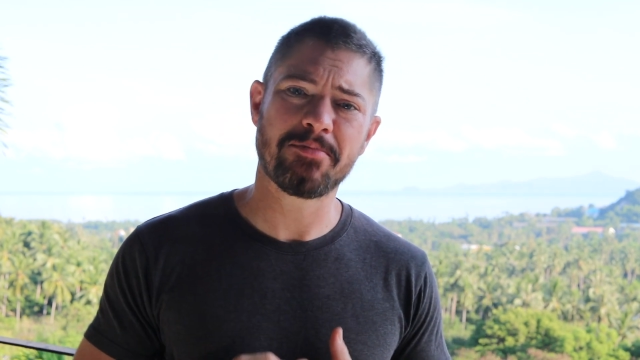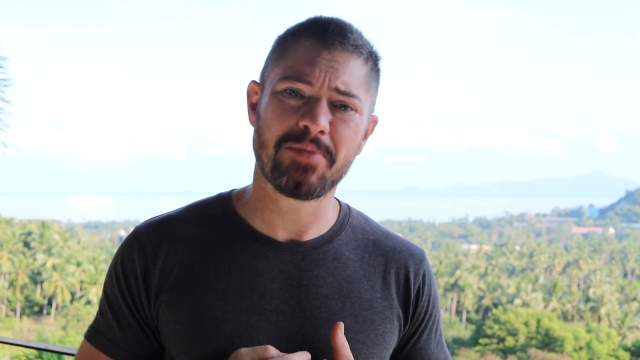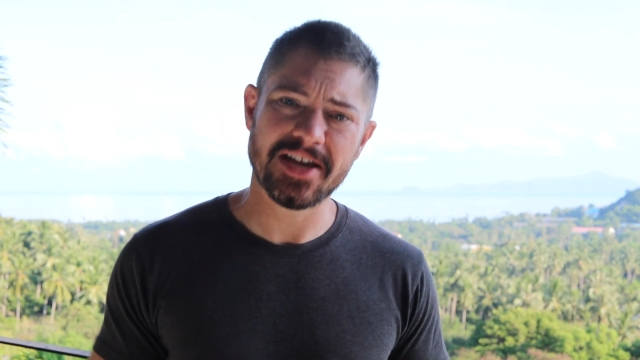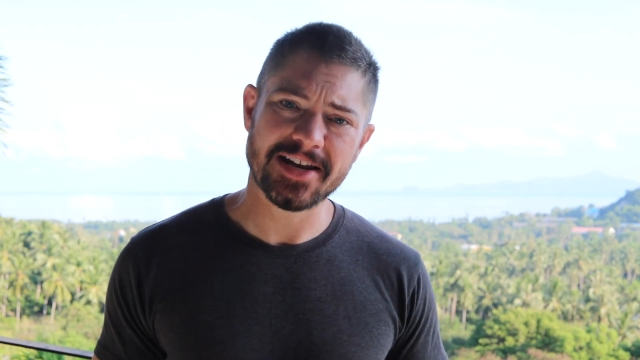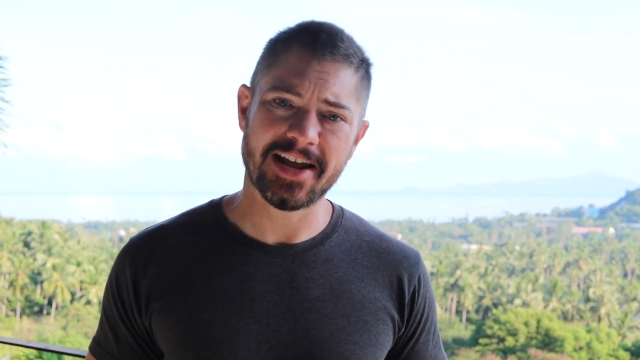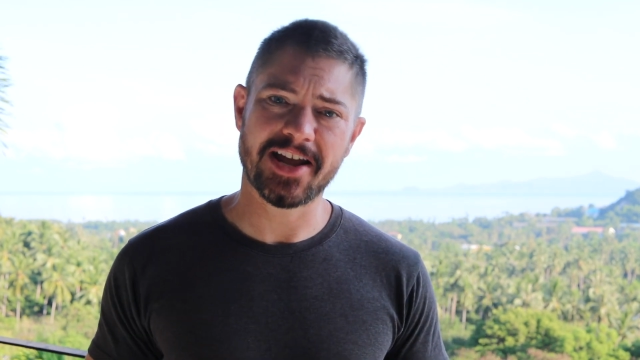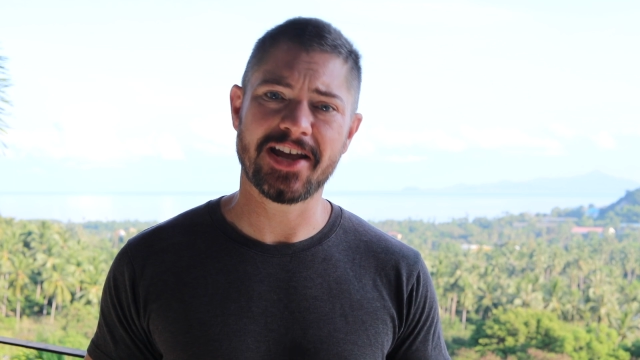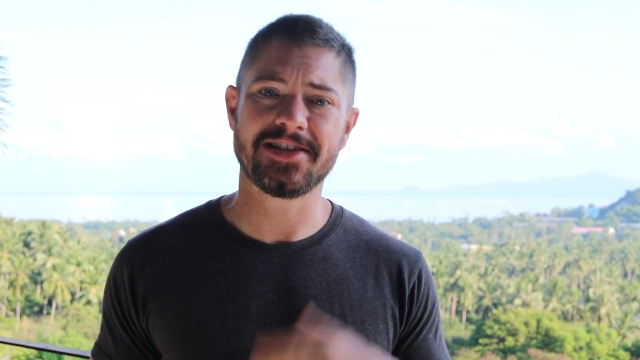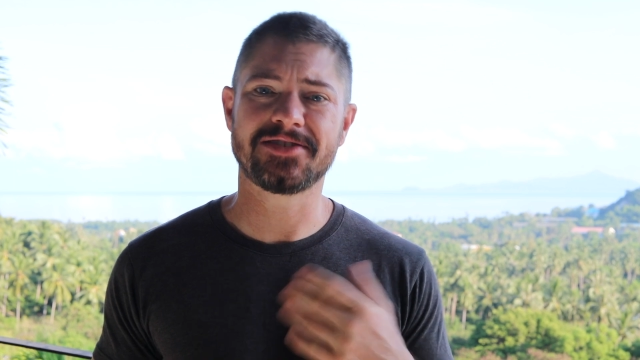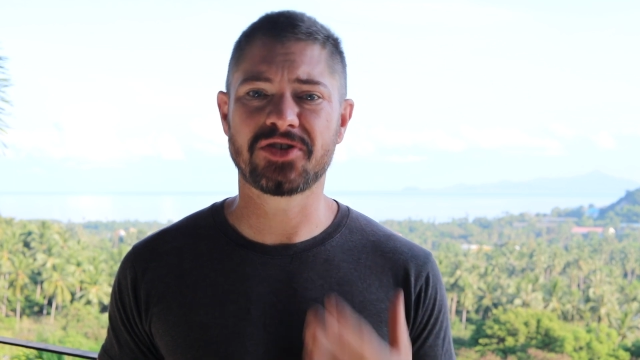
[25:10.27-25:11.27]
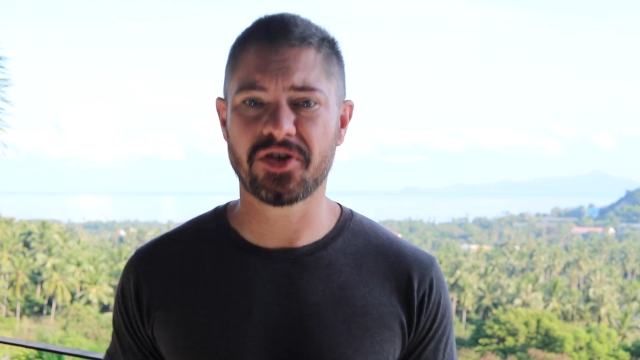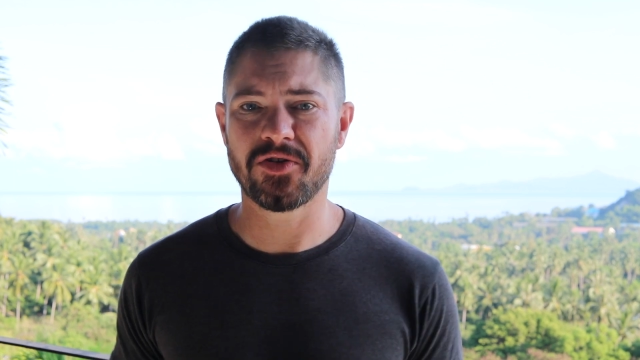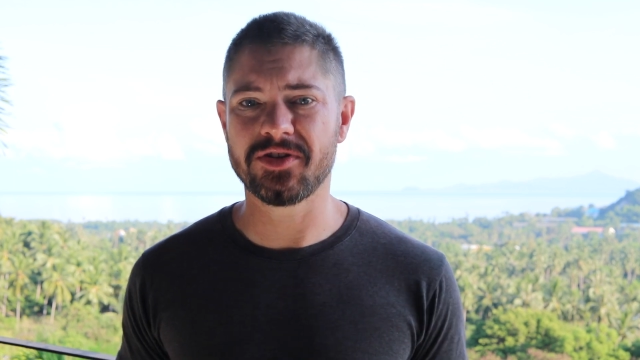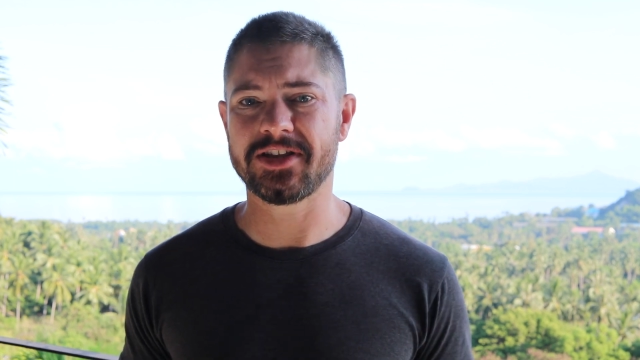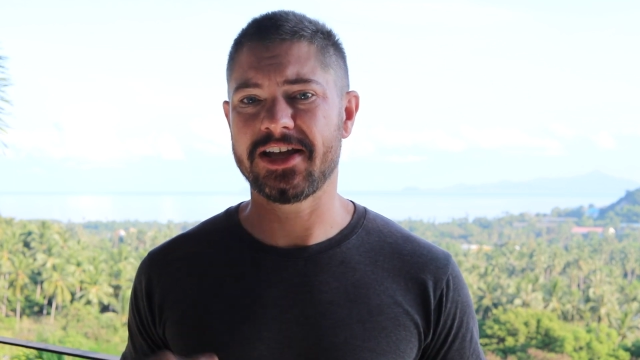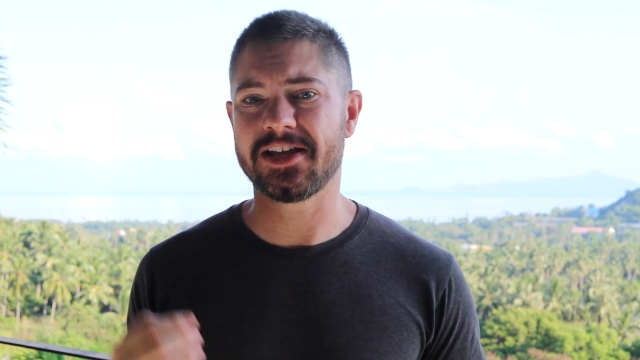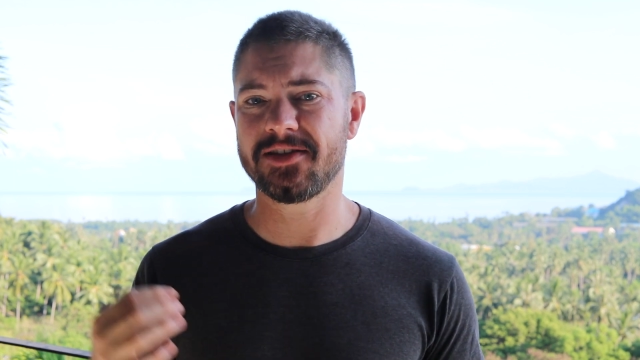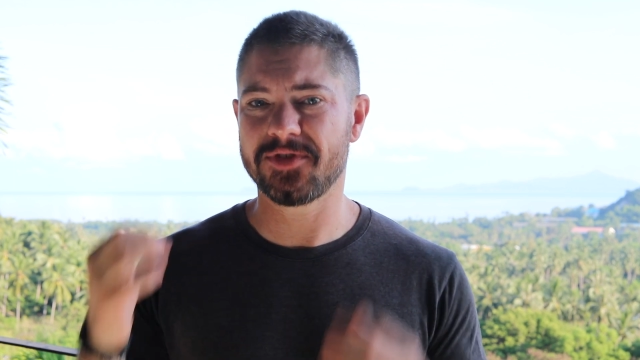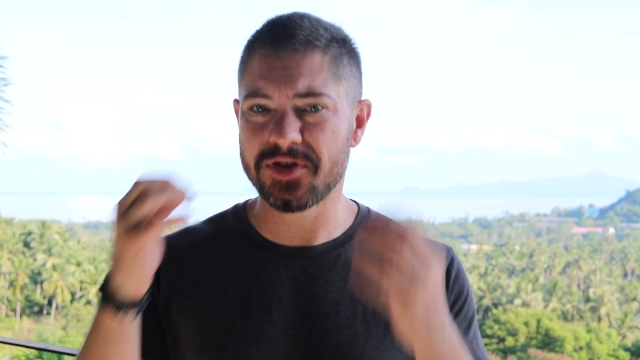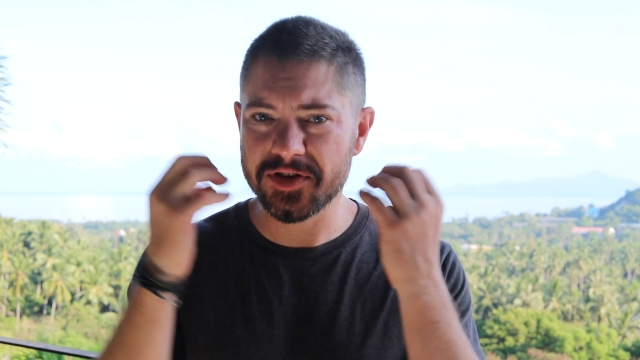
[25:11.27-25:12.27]
beard hair is curly, and
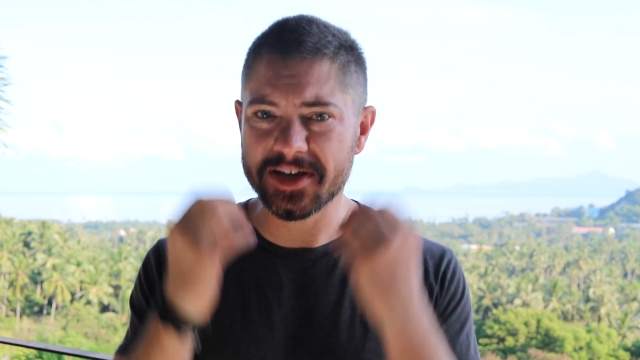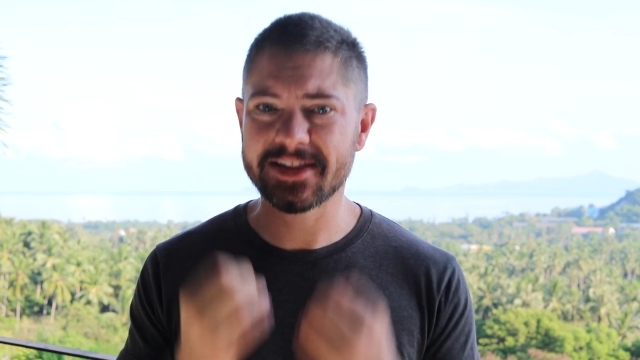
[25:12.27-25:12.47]
if you don't